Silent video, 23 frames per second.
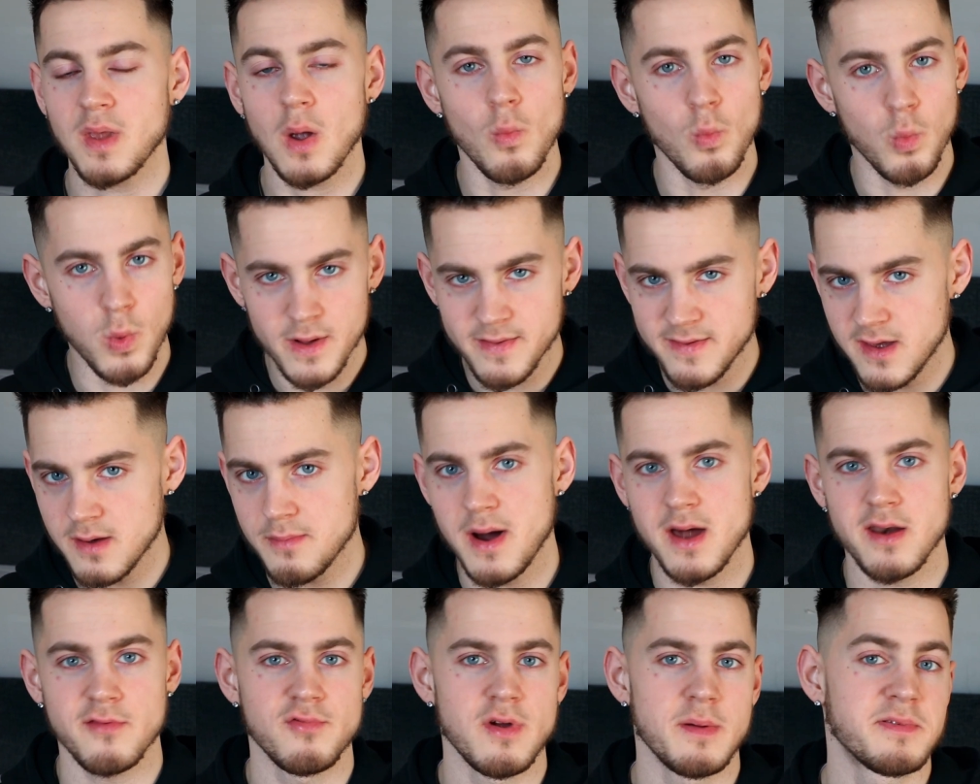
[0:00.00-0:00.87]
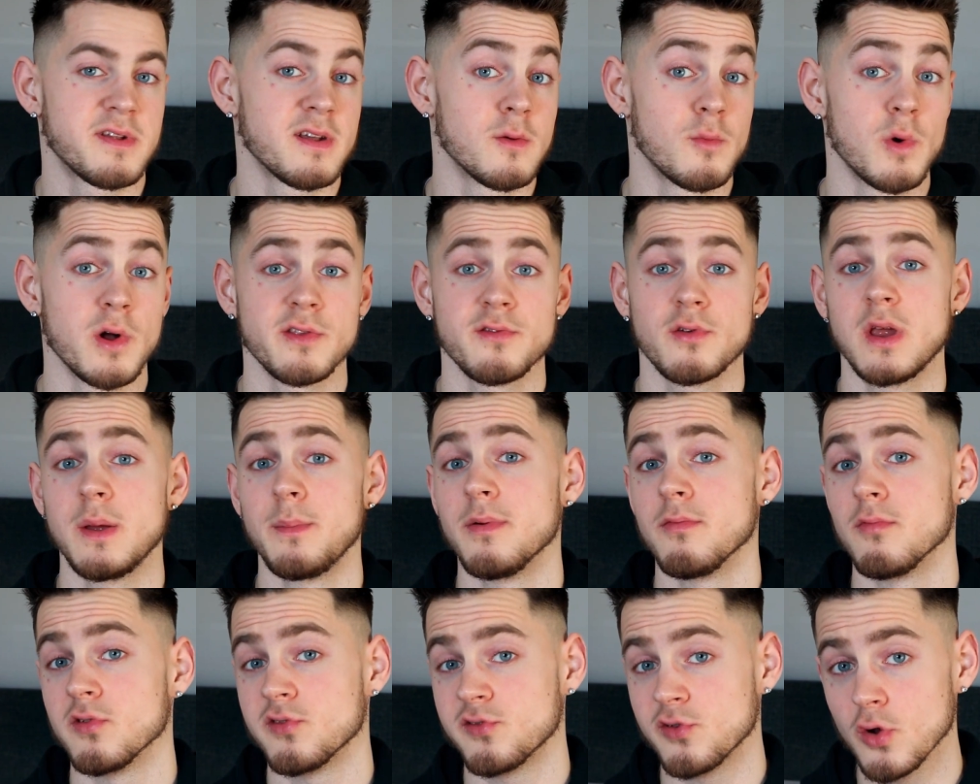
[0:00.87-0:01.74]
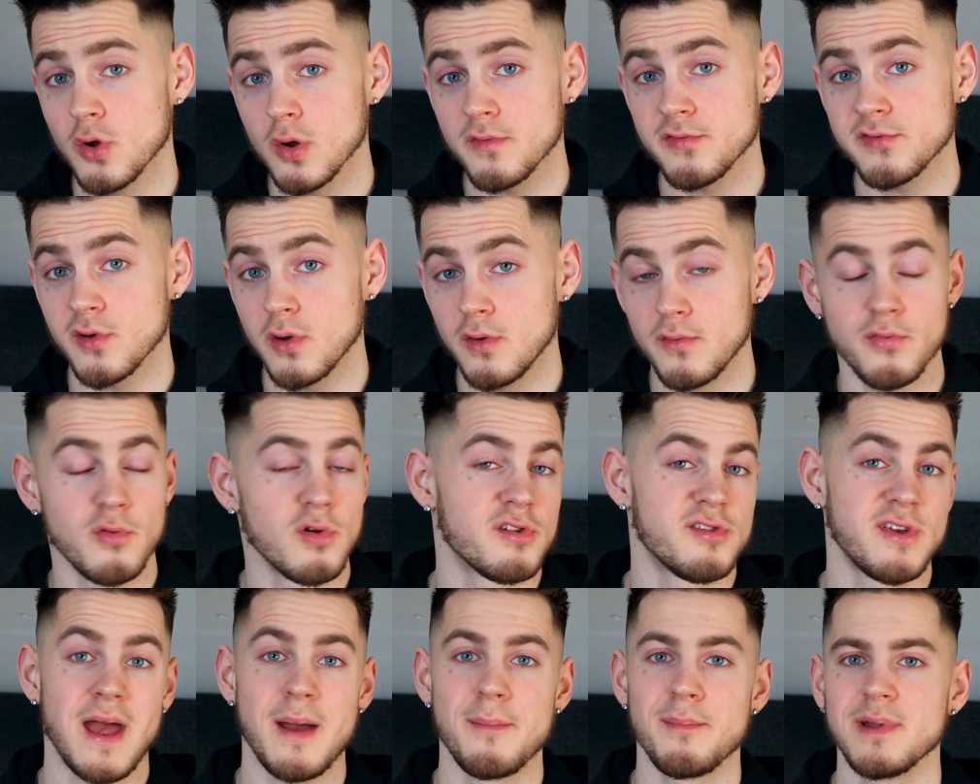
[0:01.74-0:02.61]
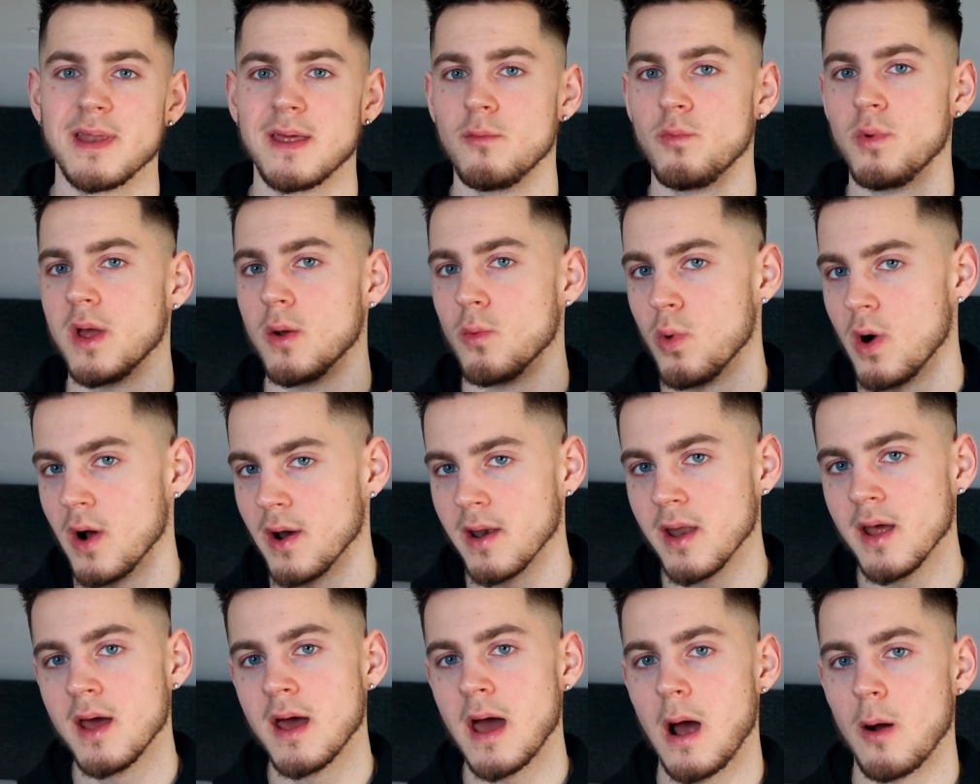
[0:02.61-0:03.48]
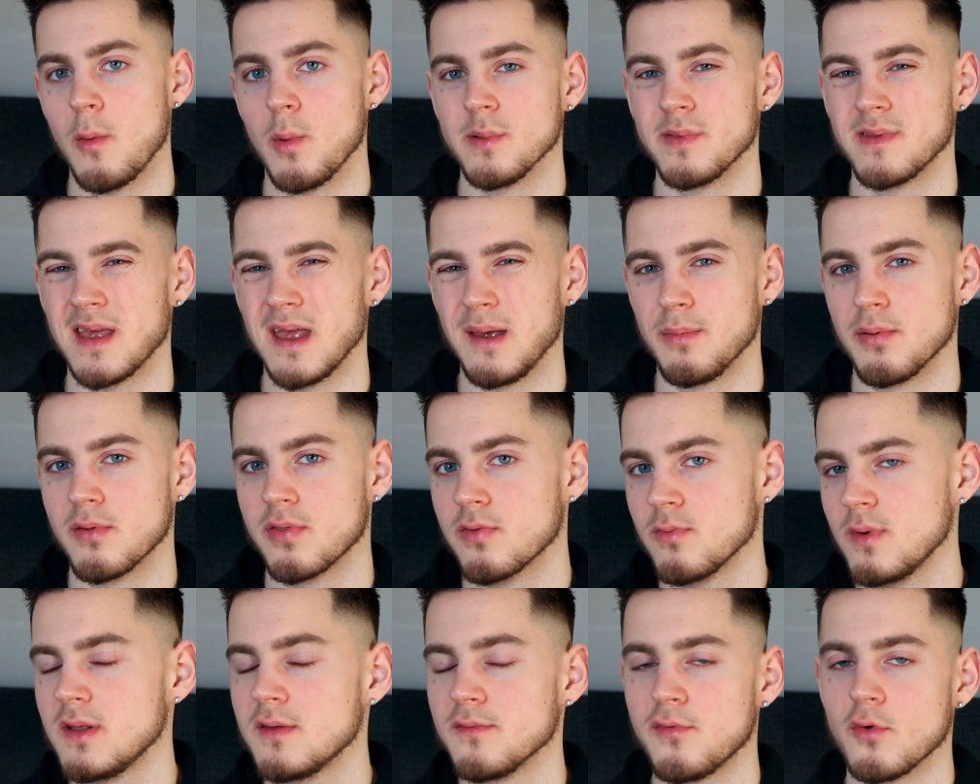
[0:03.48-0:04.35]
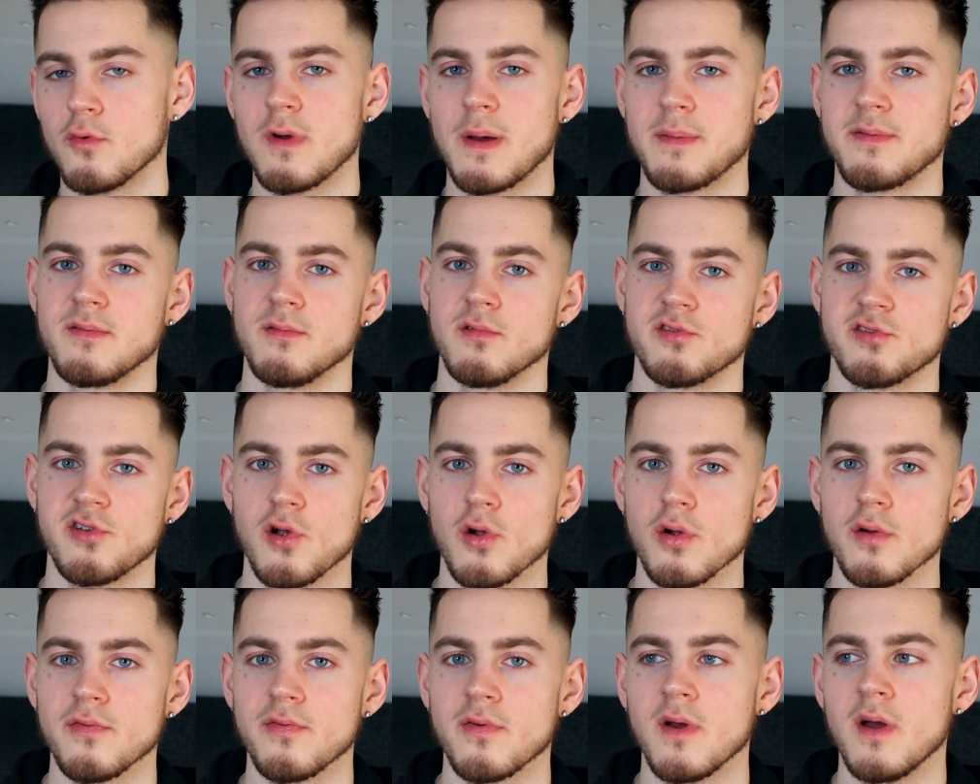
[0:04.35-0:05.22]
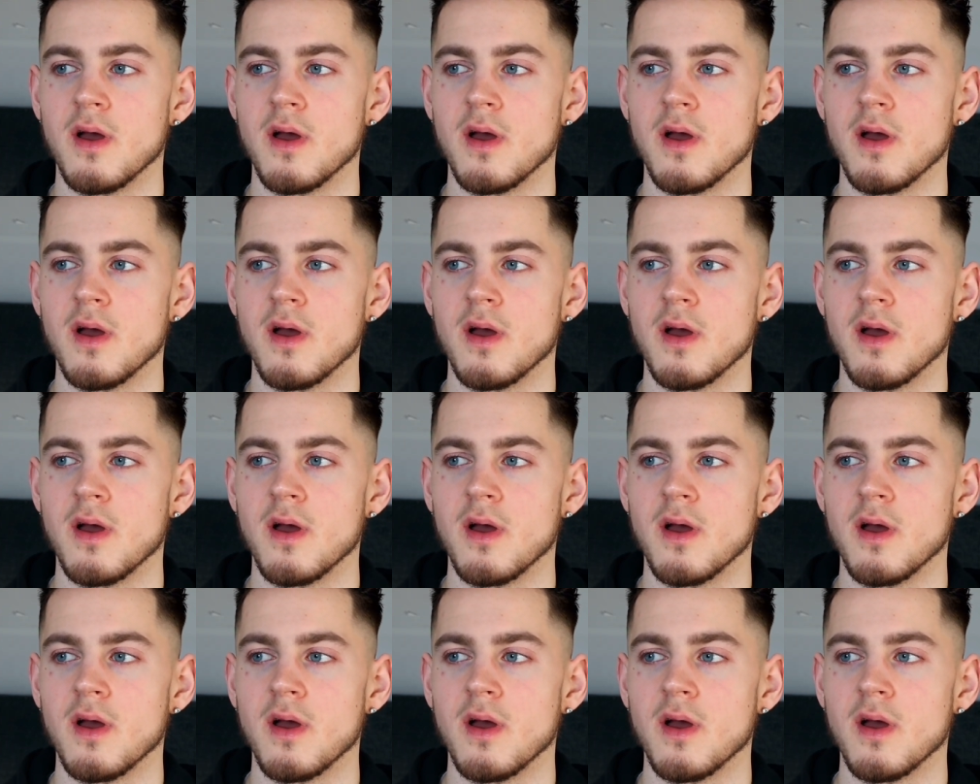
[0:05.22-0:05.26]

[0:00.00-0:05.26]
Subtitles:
with the amount of reps that I want to keep in reserve. So for example, in week 1, I want to keep 3 to 4 reps in reserve.